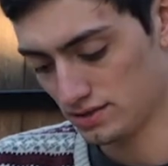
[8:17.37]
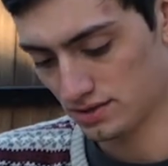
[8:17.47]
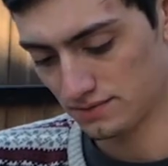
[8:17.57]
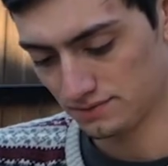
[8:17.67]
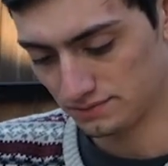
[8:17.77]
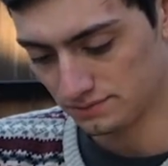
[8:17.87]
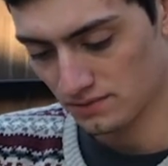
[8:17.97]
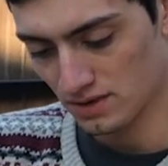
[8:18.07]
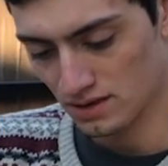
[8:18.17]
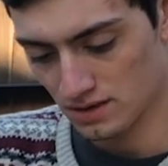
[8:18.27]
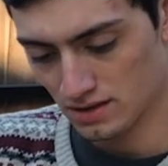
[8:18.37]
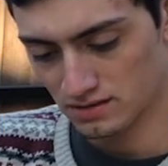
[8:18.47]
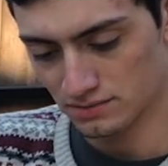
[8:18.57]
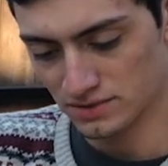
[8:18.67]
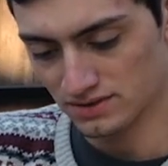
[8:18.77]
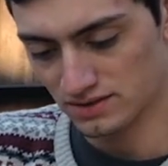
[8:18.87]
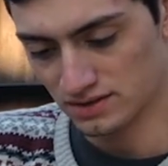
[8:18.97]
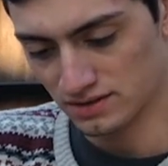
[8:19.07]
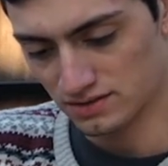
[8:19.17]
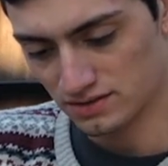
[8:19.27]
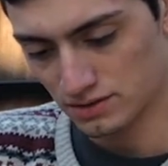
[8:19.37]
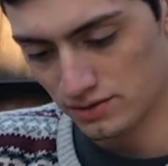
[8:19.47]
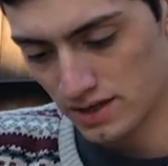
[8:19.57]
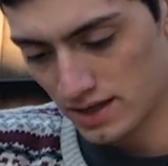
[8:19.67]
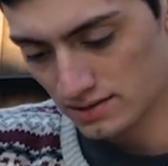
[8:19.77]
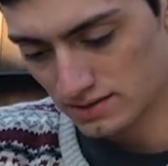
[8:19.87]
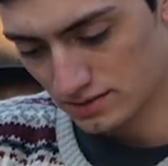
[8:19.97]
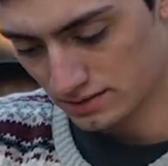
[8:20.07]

So let me just unscrew that.